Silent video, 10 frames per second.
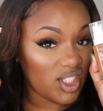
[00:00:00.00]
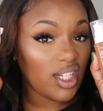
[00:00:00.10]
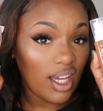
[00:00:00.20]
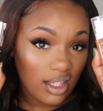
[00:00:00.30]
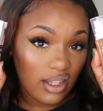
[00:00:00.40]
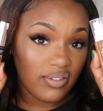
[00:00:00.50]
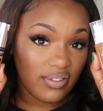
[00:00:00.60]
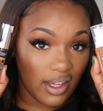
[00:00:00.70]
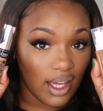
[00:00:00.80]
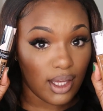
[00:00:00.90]
Check the
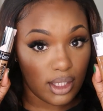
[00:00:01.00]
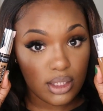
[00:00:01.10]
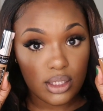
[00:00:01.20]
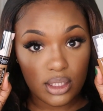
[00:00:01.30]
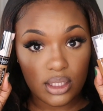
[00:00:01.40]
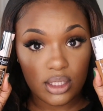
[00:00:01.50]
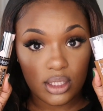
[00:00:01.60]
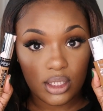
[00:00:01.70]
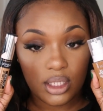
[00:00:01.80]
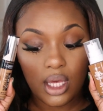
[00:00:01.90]
face.
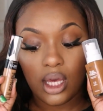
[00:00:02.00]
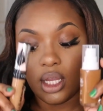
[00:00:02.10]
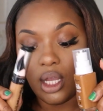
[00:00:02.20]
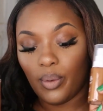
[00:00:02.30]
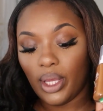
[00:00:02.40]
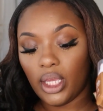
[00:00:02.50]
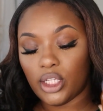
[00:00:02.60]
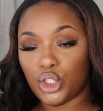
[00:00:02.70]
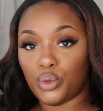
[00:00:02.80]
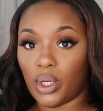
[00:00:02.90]
Go ahead and
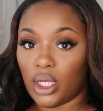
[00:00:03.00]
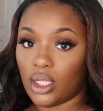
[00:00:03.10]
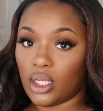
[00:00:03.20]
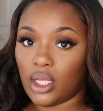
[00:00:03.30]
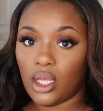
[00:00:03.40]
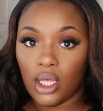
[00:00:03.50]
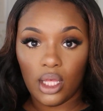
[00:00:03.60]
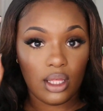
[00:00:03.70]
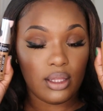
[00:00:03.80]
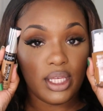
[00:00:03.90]
get you one.
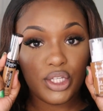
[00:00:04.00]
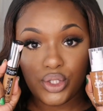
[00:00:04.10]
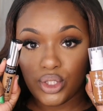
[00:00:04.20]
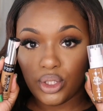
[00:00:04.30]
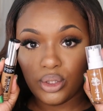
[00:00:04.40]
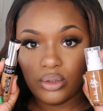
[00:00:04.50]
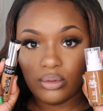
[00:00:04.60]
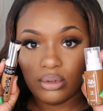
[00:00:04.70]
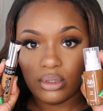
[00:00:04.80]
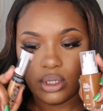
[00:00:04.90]
These two,
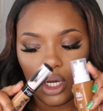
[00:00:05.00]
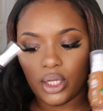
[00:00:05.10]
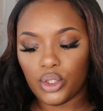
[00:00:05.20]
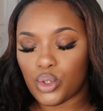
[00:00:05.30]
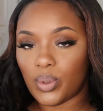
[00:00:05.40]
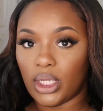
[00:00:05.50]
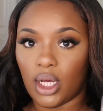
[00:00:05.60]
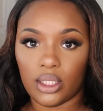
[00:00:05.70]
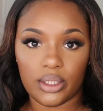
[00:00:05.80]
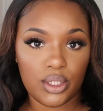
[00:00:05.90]
under
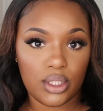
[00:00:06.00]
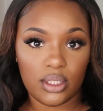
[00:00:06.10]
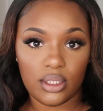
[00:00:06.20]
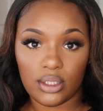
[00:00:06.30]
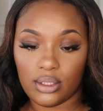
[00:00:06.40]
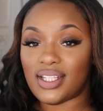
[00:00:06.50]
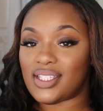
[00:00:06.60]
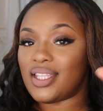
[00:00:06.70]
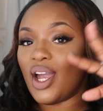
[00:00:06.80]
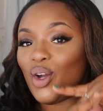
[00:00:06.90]
$20.
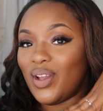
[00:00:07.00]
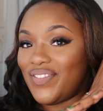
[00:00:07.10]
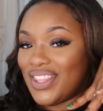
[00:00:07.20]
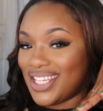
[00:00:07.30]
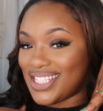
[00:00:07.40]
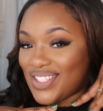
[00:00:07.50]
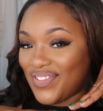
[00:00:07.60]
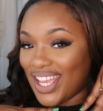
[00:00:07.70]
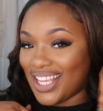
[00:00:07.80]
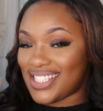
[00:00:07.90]
So if this
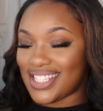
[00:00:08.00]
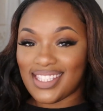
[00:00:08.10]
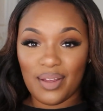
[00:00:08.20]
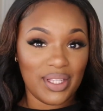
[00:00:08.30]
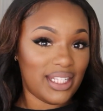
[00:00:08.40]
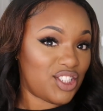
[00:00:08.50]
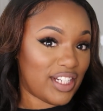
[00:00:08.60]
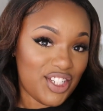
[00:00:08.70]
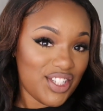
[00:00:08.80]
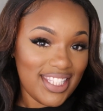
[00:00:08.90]
face is something that
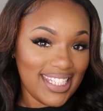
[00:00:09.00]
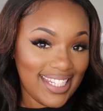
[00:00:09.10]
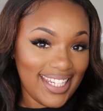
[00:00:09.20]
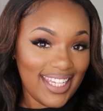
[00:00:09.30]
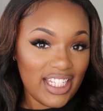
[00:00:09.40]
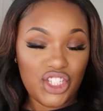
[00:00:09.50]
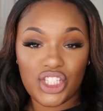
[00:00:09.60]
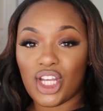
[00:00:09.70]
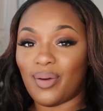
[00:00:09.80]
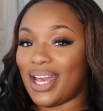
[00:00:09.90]
you're interested in,
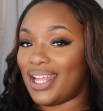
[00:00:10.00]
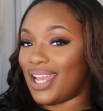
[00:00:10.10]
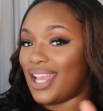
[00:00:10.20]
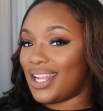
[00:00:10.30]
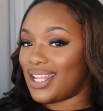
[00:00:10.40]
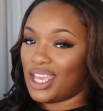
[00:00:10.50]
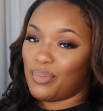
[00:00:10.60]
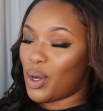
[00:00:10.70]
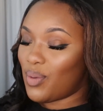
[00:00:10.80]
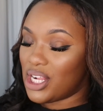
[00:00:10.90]
just go ahead and
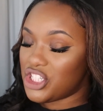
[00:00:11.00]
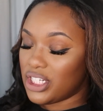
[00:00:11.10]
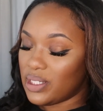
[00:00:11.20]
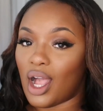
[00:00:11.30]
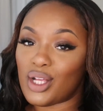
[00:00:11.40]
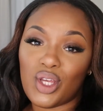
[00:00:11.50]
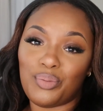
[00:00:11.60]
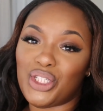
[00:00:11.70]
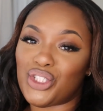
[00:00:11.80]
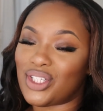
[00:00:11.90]
keep on watching.
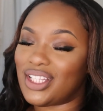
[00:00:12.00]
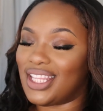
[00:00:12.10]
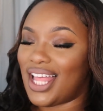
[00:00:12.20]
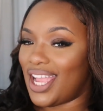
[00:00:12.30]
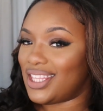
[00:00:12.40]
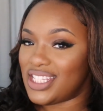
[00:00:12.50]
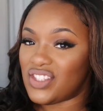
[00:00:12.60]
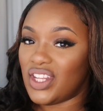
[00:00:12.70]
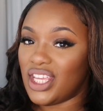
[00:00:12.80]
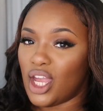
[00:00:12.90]
Also, be sure to like
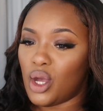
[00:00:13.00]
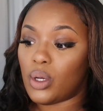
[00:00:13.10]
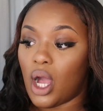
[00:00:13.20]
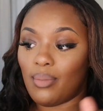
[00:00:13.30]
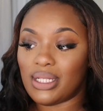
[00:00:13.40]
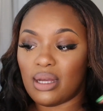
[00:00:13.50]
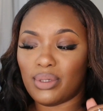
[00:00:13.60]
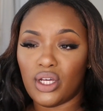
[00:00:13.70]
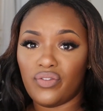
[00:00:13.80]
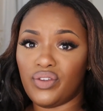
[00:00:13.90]
this video, comment down
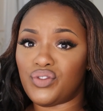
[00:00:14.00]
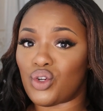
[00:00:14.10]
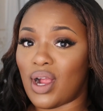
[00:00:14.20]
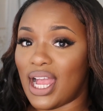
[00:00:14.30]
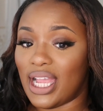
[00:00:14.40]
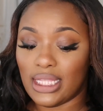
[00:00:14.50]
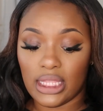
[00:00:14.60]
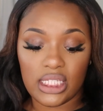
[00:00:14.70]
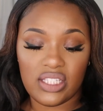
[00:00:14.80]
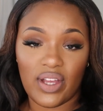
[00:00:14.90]
below if you've
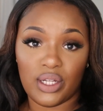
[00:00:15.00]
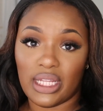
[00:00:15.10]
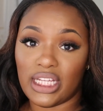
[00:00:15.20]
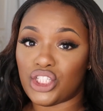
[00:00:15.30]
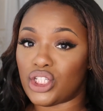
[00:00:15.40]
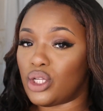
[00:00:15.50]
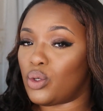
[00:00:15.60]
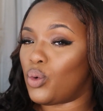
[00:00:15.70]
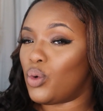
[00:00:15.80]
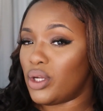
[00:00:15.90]
tried this
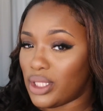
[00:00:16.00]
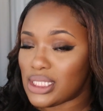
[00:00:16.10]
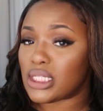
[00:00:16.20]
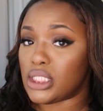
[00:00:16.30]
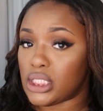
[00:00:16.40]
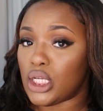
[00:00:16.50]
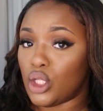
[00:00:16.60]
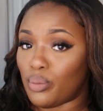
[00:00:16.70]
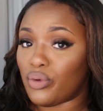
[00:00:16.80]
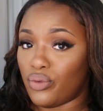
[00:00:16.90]
foundation or this
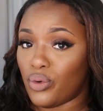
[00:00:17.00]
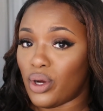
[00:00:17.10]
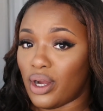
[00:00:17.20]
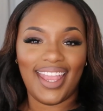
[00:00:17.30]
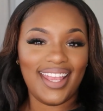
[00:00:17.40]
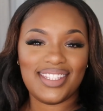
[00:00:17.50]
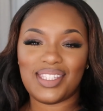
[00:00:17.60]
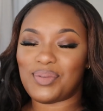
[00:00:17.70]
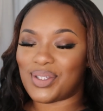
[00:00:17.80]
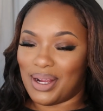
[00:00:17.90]
concealer before,
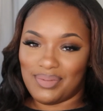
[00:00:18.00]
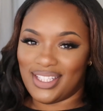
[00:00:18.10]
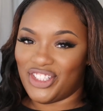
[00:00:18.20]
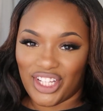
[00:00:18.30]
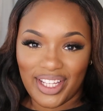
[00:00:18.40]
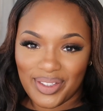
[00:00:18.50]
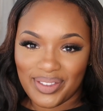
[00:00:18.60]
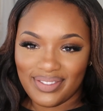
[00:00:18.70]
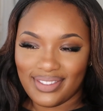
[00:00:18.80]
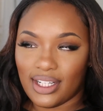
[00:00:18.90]
and subscribe to the
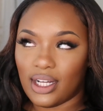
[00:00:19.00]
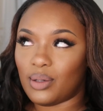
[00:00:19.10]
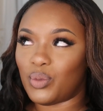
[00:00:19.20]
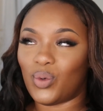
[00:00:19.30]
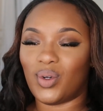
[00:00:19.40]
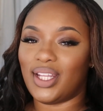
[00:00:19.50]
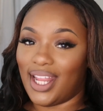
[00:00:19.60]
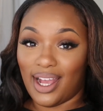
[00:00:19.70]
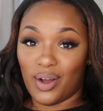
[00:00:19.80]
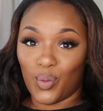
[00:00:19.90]
channel. Come on
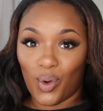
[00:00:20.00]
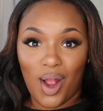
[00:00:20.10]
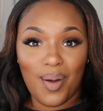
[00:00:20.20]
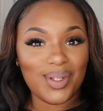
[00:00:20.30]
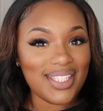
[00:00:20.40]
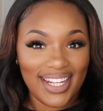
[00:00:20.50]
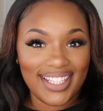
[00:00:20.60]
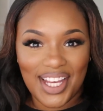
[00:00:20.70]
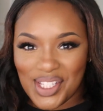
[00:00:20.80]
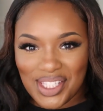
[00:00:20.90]
now, we're almost at
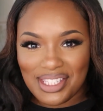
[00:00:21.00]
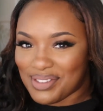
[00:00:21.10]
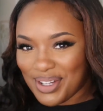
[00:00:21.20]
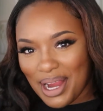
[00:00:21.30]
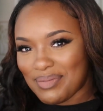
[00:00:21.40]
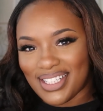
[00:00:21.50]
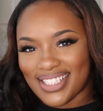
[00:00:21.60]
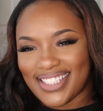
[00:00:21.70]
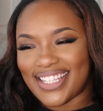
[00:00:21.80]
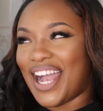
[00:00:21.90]
1,000
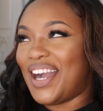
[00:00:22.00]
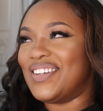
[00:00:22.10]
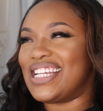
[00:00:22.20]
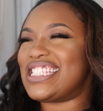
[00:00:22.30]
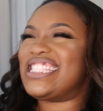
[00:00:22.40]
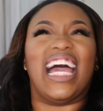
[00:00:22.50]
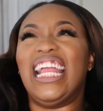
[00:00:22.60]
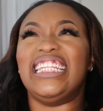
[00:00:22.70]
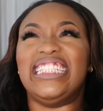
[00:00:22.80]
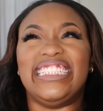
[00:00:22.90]
subscribers. How
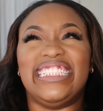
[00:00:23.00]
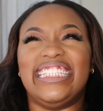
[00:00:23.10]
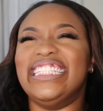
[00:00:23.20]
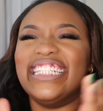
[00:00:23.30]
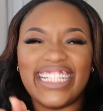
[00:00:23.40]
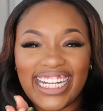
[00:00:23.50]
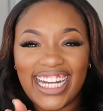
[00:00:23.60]
exciting!